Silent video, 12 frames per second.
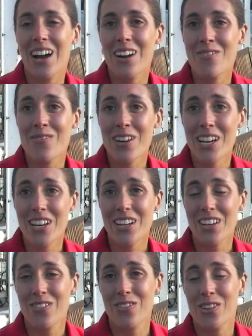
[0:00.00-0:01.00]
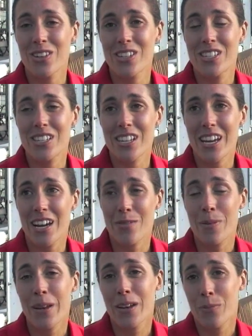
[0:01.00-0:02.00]
I'm really looking forward. Yeah,
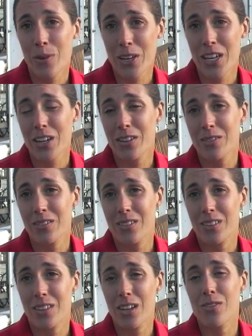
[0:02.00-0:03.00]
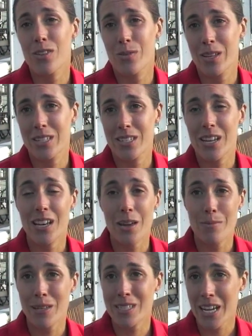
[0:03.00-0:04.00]
I've been working on over the winter,
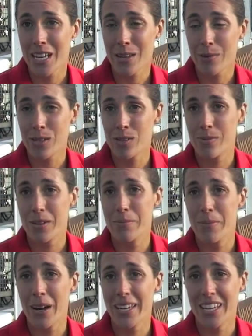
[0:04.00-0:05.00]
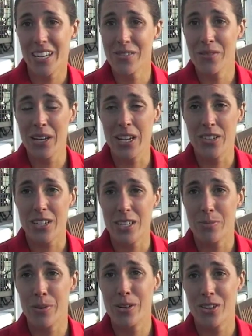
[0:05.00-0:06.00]
maintaining my swimming and biking, and really trying
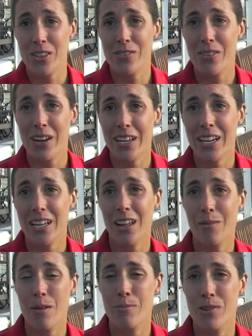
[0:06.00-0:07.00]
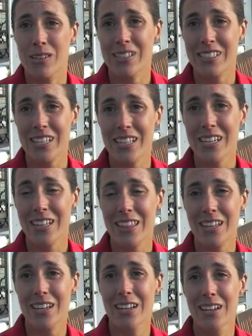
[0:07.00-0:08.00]
to push on the running a little bit more, because I think
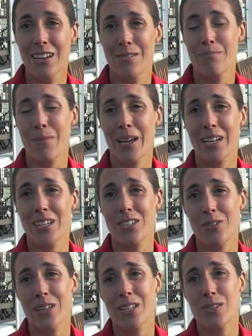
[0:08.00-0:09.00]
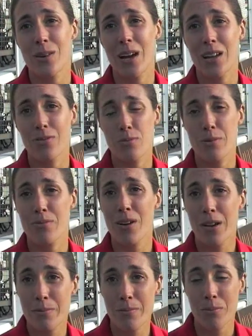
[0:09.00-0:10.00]
the medal in 2012 will be
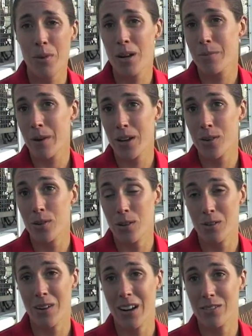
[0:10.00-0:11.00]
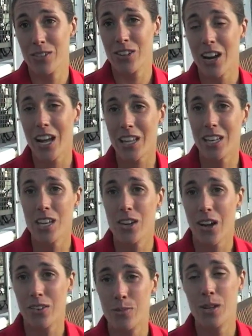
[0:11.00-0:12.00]
won by an all-round triathlete.
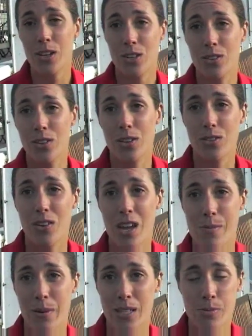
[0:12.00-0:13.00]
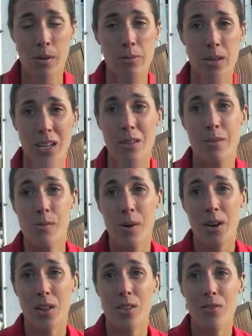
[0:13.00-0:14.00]
You have to be good at all 3, but it's probably going to be
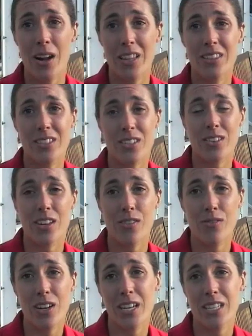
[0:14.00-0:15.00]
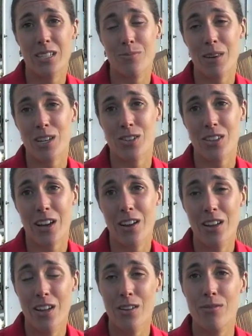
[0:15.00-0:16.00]
won on the run. So you really need to make sure that
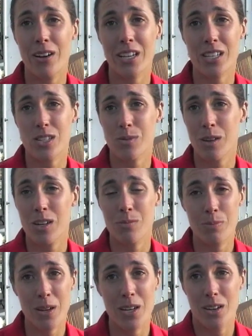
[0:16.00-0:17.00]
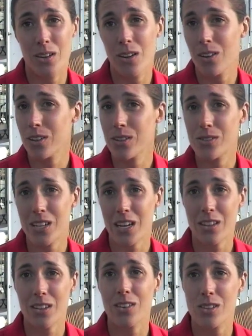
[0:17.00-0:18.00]
running's good, but not lose
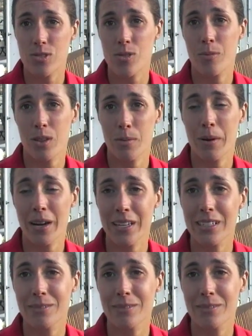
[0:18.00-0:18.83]
anything on the swim or the bike.